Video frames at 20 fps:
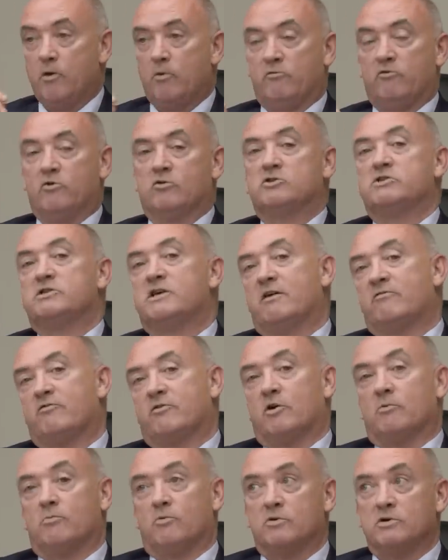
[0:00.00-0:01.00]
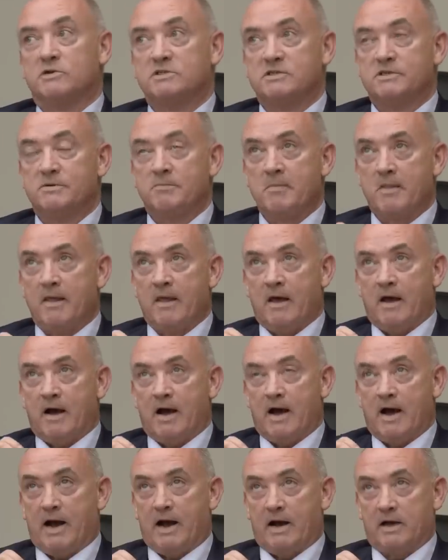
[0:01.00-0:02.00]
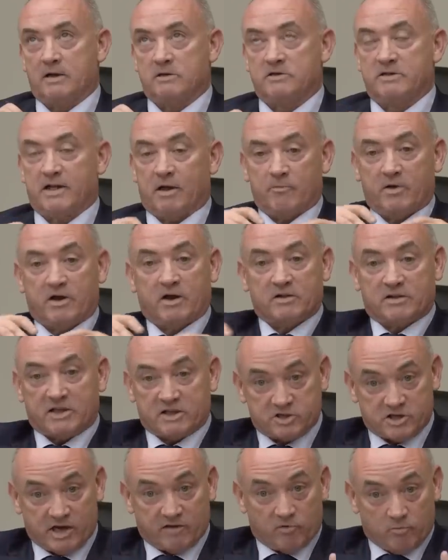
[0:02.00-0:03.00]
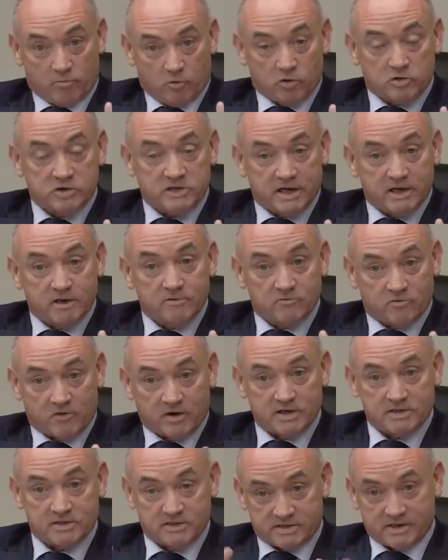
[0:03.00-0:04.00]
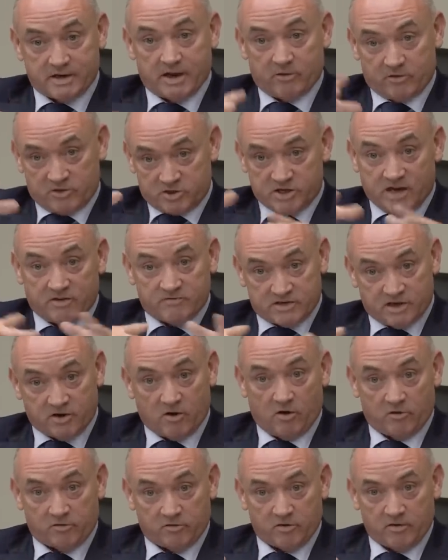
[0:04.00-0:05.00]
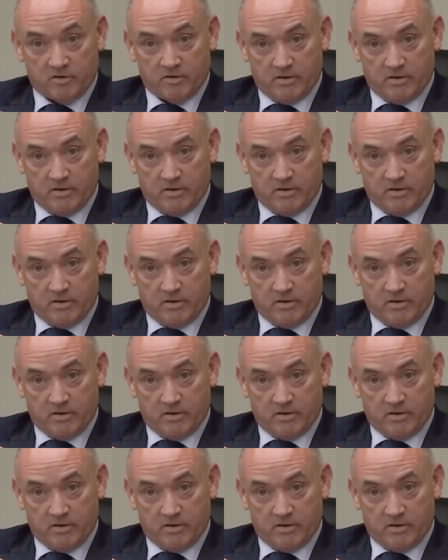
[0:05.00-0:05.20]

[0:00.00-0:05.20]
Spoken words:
The young chef on our books, and then we got that chef a book deal, right? So now the chef's an author,